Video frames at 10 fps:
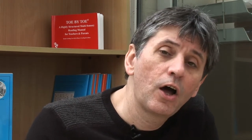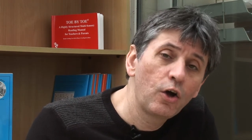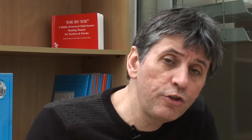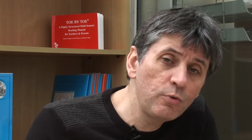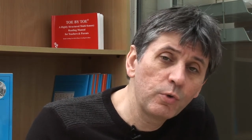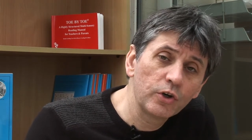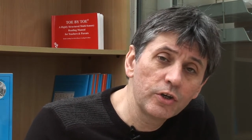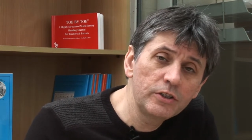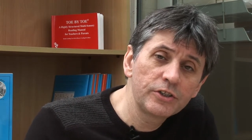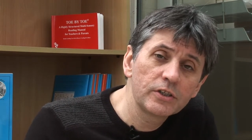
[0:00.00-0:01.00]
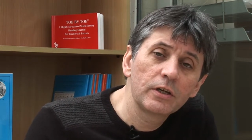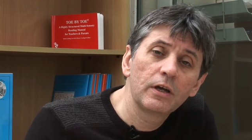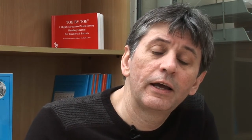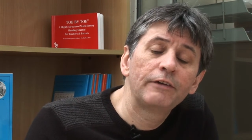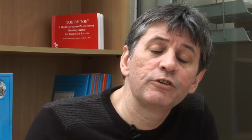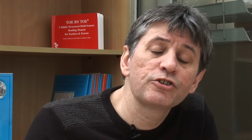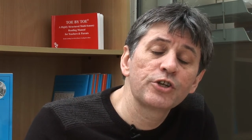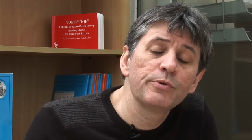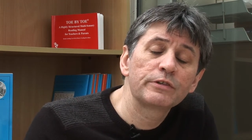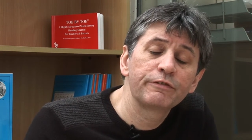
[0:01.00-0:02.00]
Other words, if your
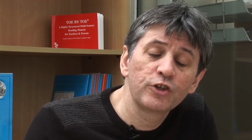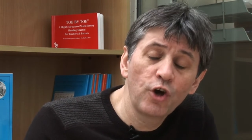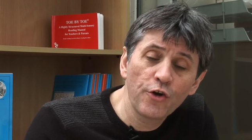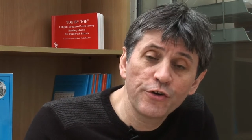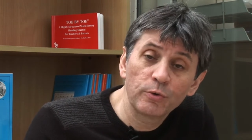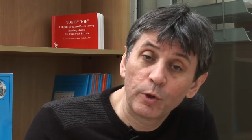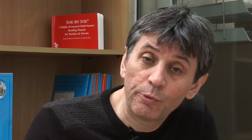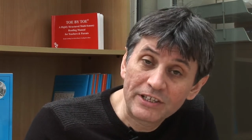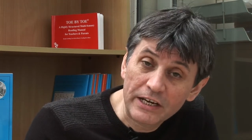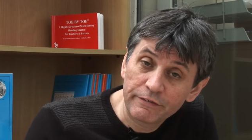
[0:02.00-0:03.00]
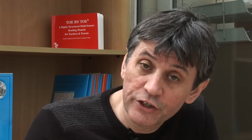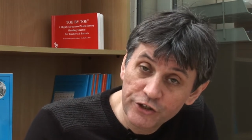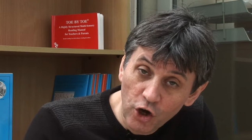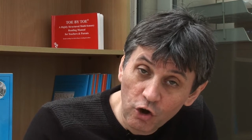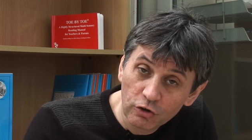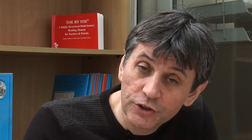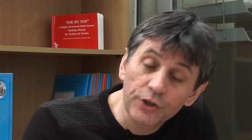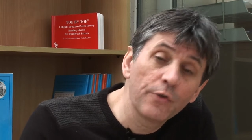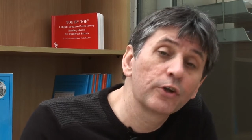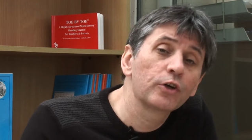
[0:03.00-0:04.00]
student has forgotten, will receive a dot
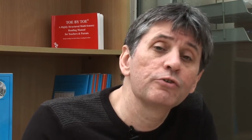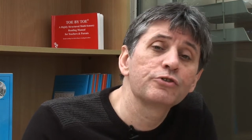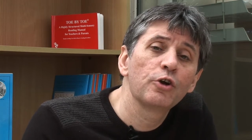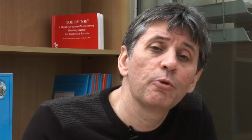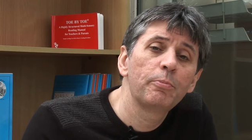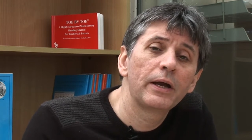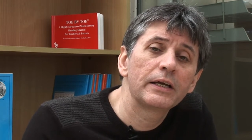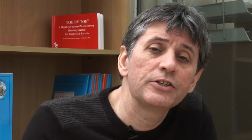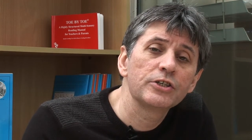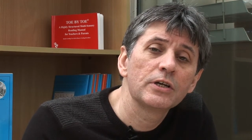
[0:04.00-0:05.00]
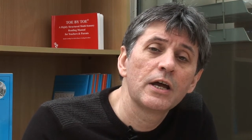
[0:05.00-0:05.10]
on the control page.